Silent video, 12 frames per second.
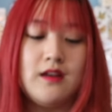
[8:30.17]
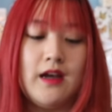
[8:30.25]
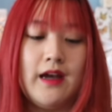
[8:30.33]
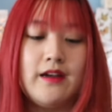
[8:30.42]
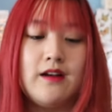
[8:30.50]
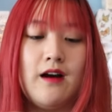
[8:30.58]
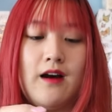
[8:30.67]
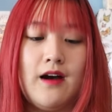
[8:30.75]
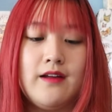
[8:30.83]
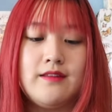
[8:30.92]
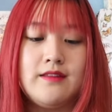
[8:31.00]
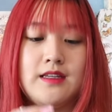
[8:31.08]
I
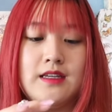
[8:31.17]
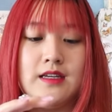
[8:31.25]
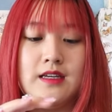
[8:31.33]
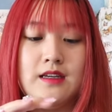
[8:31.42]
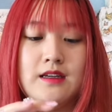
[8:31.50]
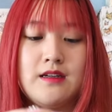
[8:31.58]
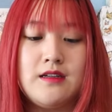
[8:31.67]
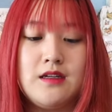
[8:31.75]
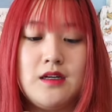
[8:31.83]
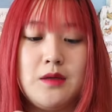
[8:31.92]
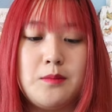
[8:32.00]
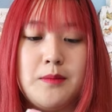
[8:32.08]
got the
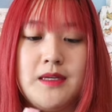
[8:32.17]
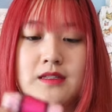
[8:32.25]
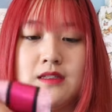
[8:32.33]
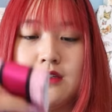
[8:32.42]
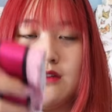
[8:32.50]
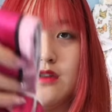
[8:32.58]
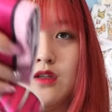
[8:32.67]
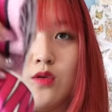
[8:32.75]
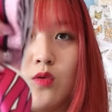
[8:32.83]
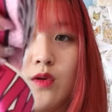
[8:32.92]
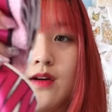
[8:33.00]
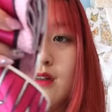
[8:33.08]
Miss
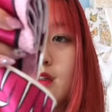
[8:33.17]
Dior